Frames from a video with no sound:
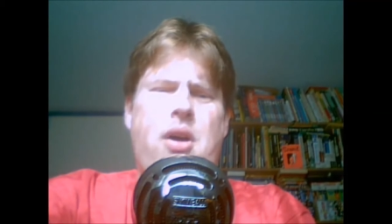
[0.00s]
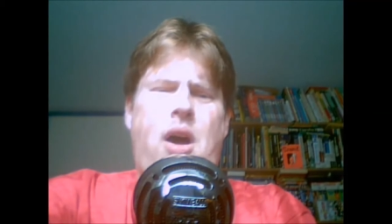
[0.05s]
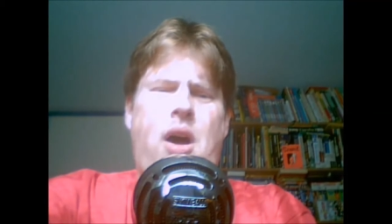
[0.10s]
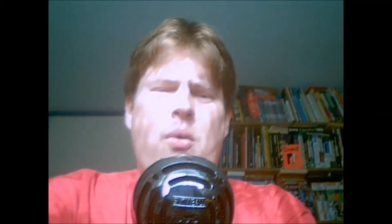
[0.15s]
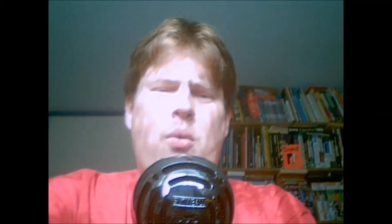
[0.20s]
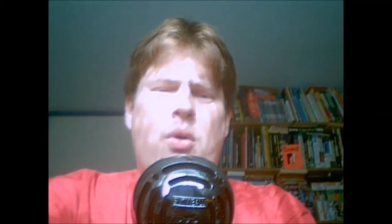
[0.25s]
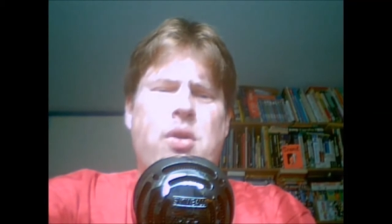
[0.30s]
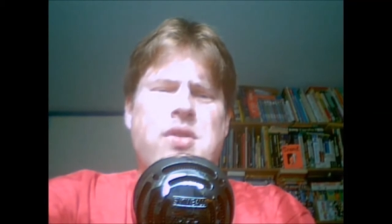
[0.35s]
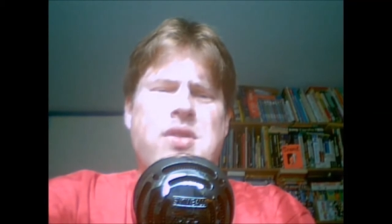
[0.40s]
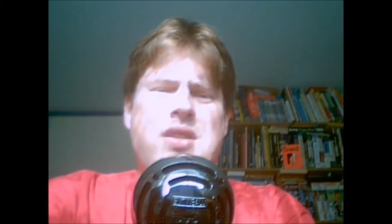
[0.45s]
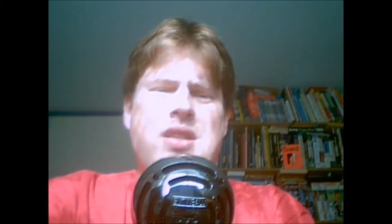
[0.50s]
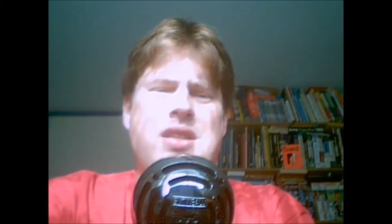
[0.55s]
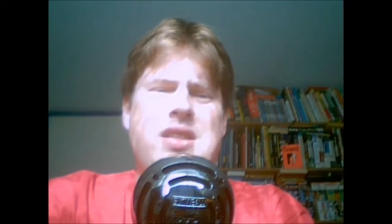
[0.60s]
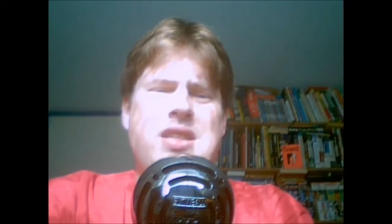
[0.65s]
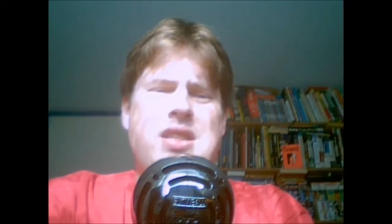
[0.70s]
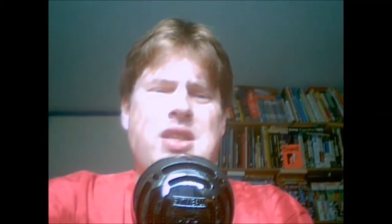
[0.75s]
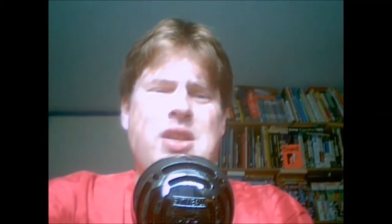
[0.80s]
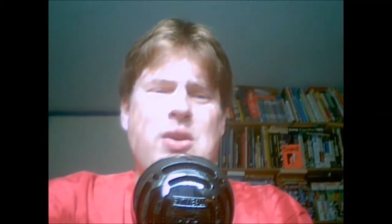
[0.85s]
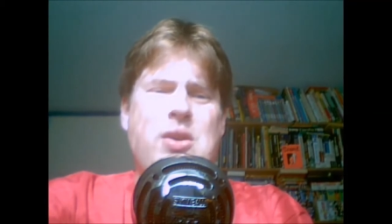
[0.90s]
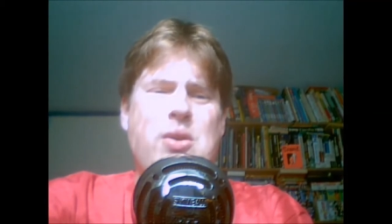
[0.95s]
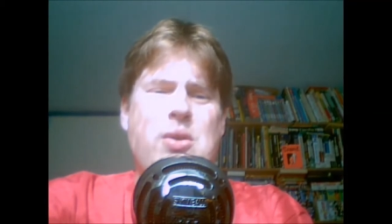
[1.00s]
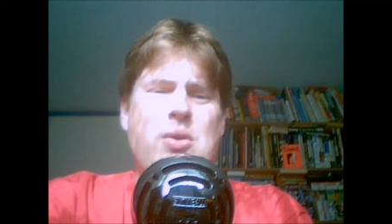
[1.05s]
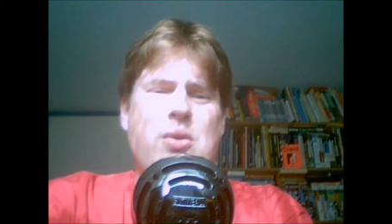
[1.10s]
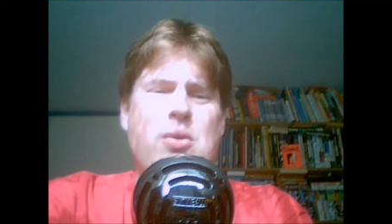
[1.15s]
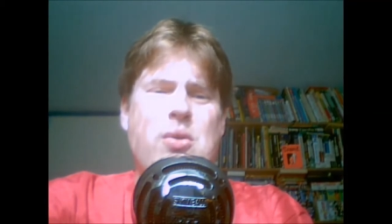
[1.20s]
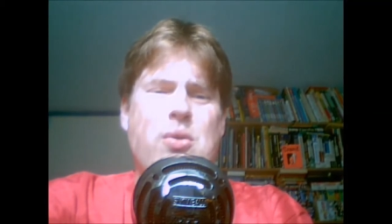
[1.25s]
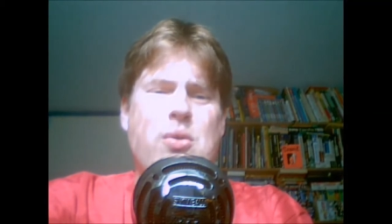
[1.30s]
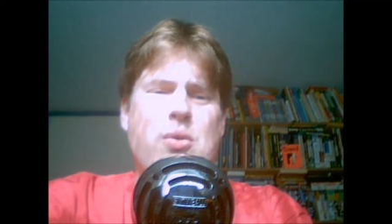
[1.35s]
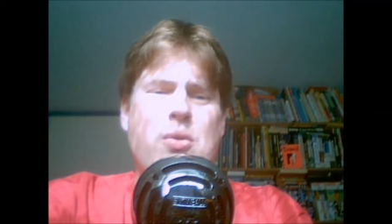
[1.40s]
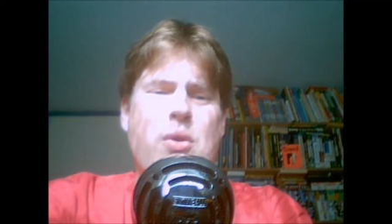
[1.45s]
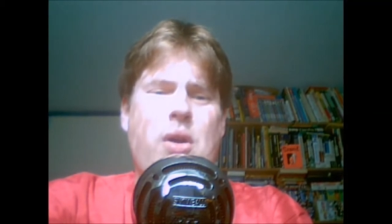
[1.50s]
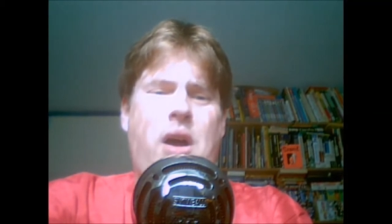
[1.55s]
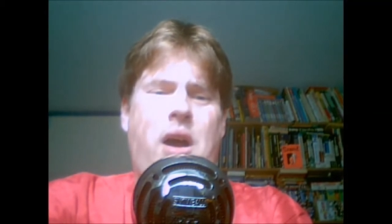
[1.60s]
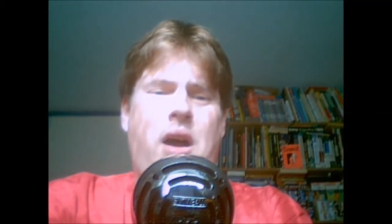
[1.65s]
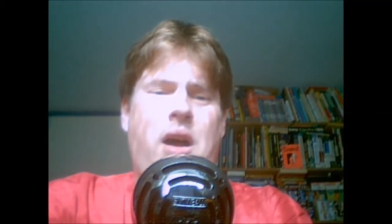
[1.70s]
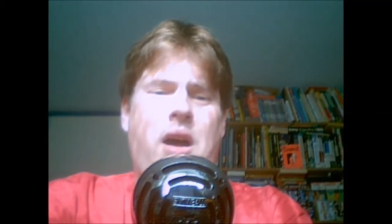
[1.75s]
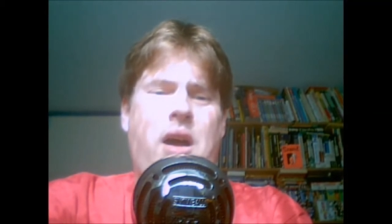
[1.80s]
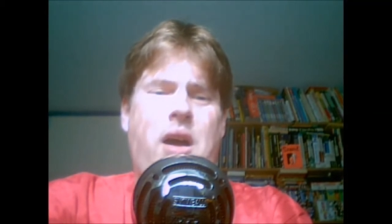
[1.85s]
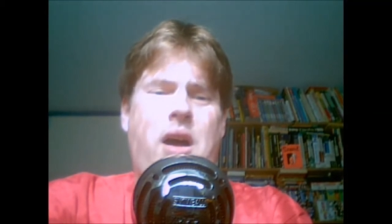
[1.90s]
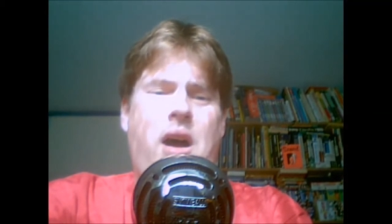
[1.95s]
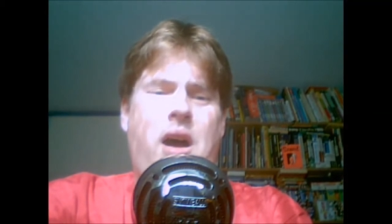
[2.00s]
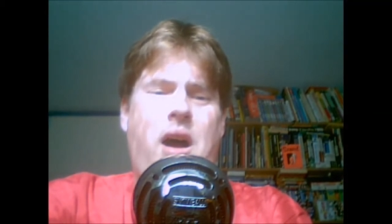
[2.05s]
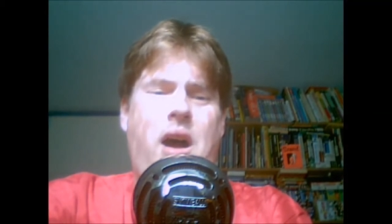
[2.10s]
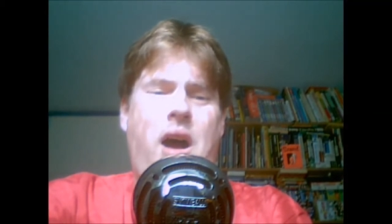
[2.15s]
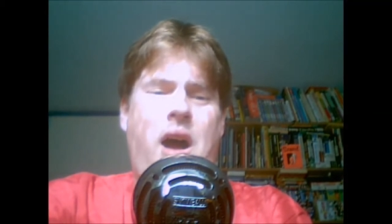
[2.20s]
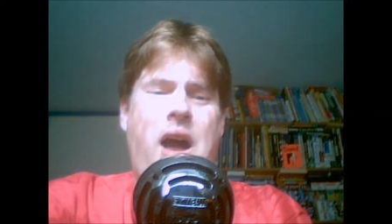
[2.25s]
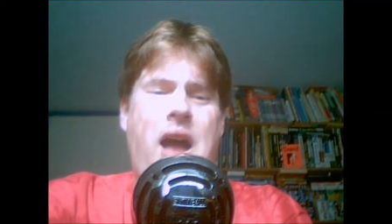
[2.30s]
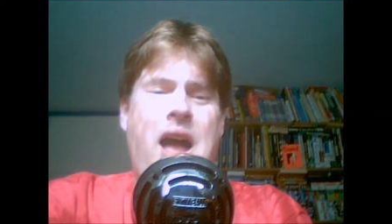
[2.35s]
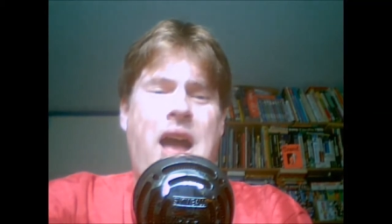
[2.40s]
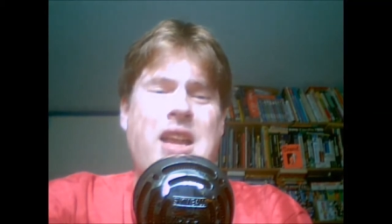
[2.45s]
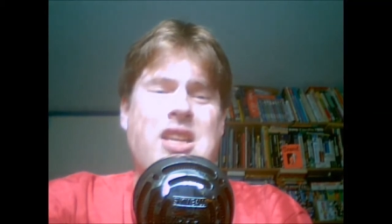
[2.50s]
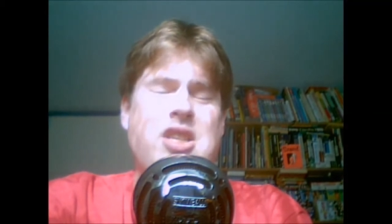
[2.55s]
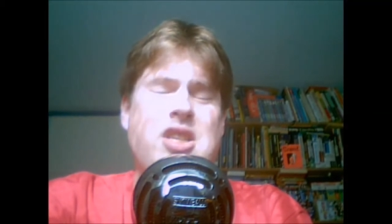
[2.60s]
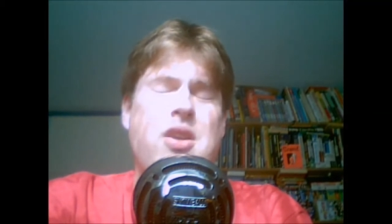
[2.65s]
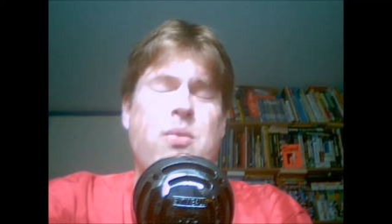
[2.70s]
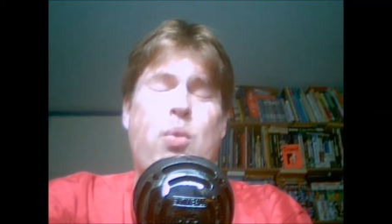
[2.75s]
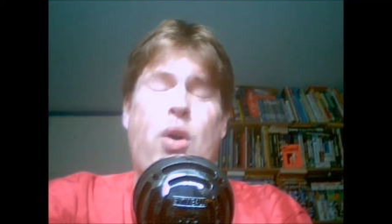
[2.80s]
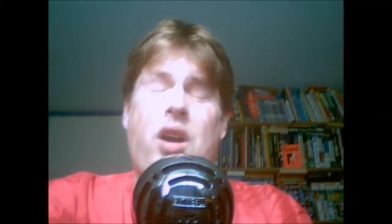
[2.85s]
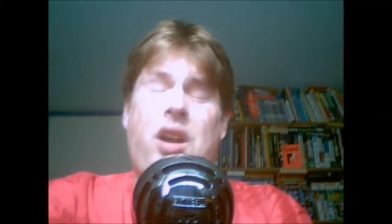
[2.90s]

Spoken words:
wanted to I actually